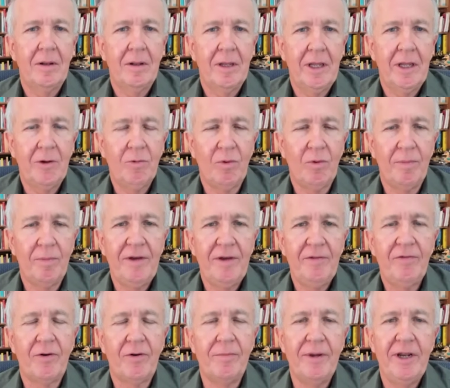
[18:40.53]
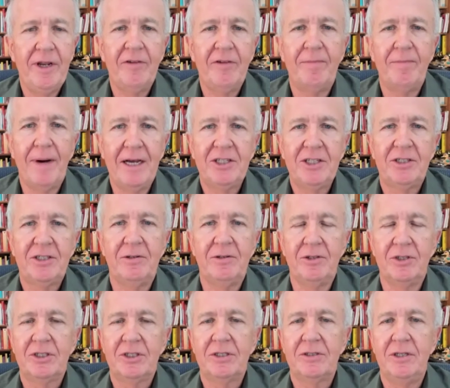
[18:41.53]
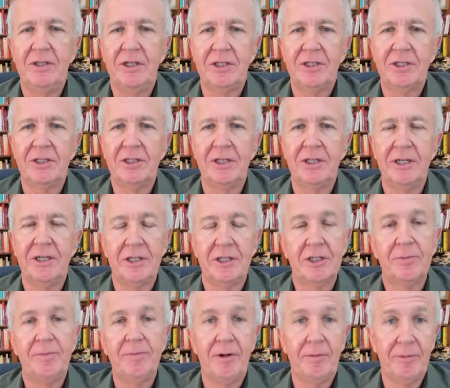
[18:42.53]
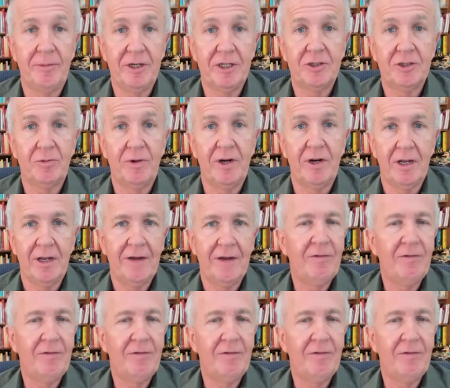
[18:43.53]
It will be, for many of my students, this is an experiment as well.